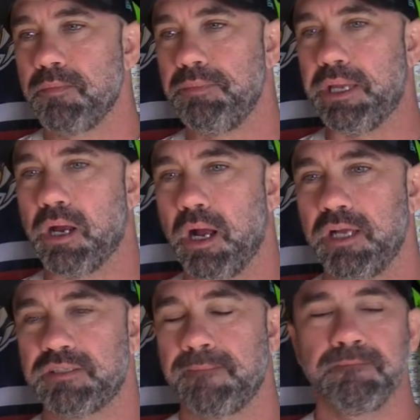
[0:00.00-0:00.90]

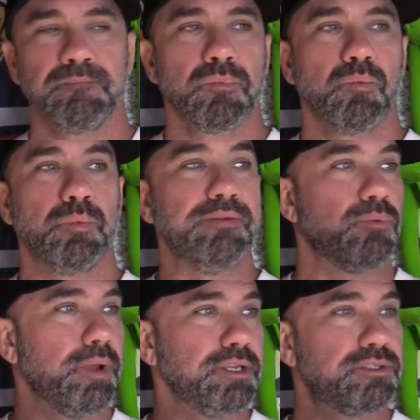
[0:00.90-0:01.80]
Because we've
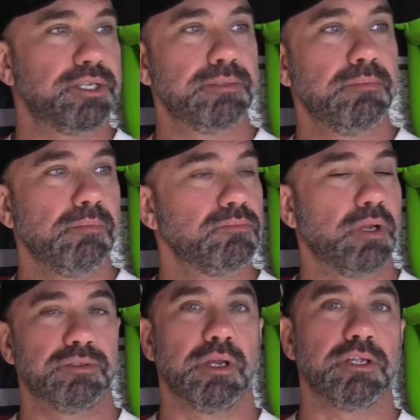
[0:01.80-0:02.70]
wasted
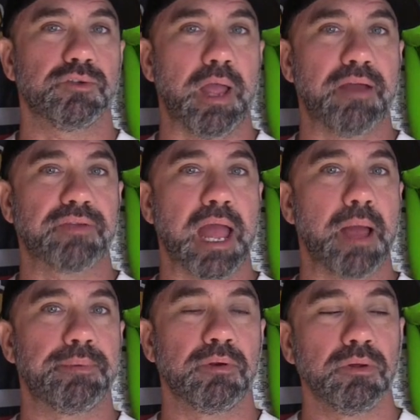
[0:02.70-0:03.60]
a ton of draft
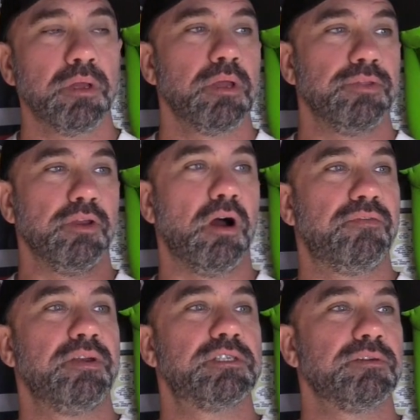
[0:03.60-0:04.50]
capital. The
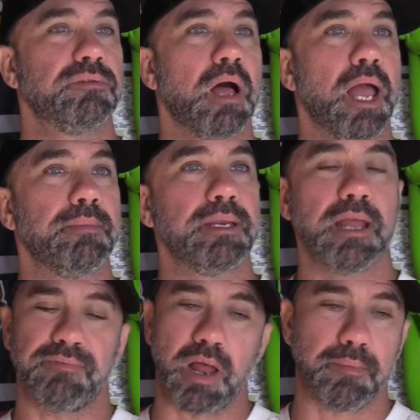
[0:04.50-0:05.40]
offensive linemen
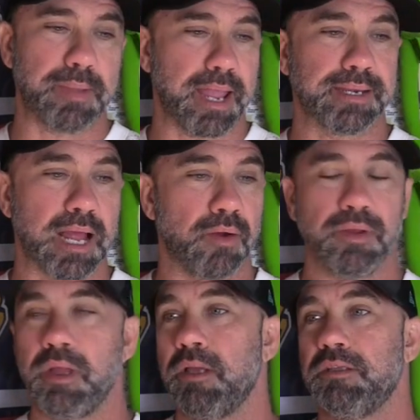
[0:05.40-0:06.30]
have not panned
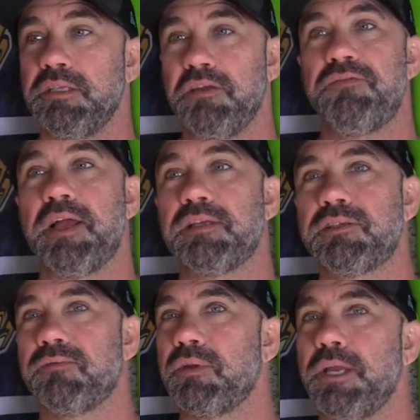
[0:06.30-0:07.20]
out.
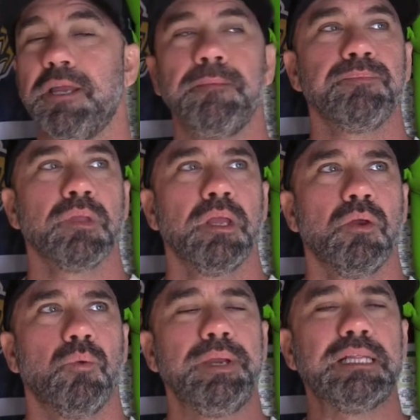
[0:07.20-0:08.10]
Defensively,
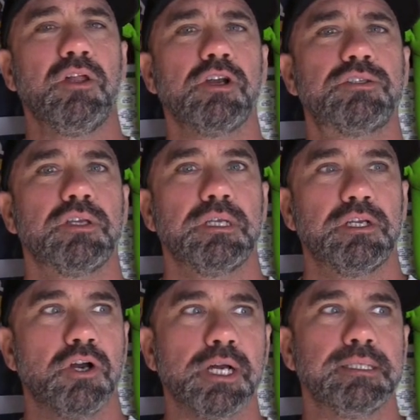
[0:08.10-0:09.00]
we looked
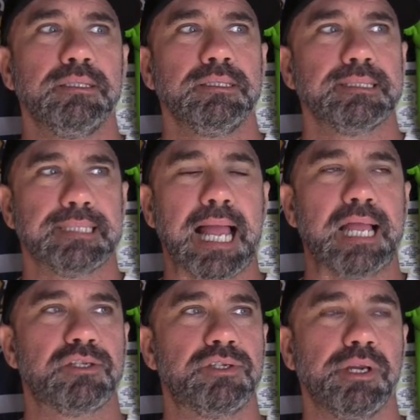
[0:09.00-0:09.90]
good
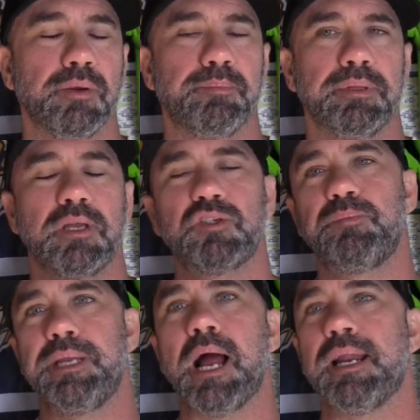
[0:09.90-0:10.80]
last year. But let's
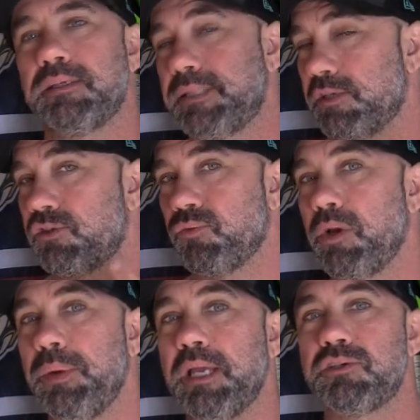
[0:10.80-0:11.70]
be honest, that's
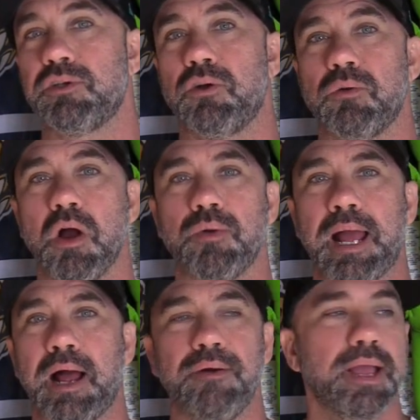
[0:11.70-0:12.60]
3 weeks in a row
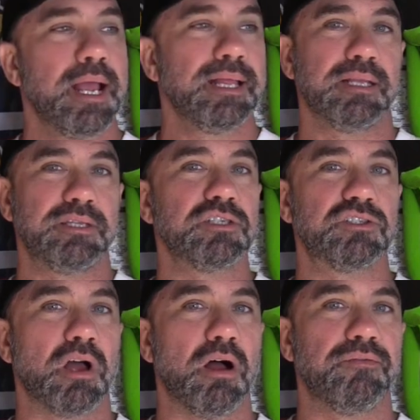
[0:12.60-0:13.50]
now that
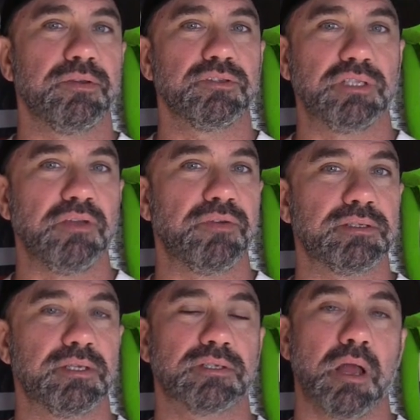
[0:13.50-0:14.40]
this Dolphins
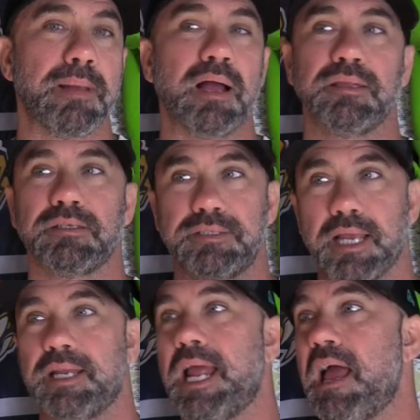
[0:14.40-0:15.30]
defense has come out in the
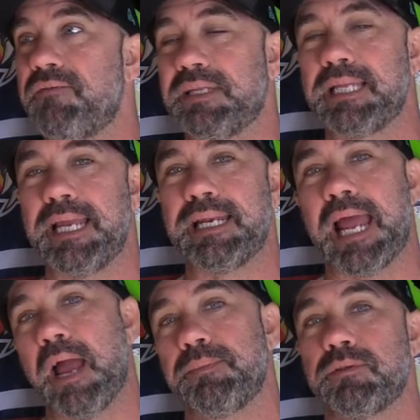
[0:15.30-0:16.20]
second half and laid an
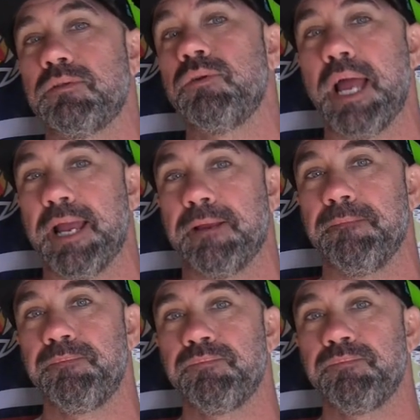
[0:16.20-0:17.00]
absolute egg.